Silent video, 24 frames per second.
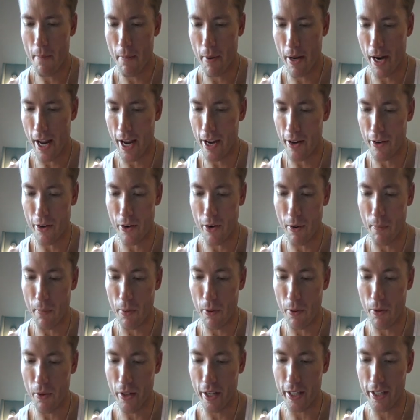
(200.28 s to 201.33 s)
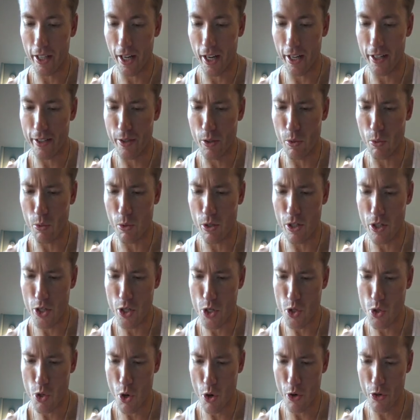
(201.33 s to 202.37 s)
But I don't know to pull that guy. Oh,
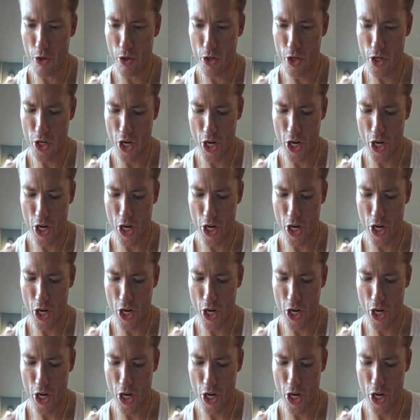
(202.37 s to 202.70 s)
Droner,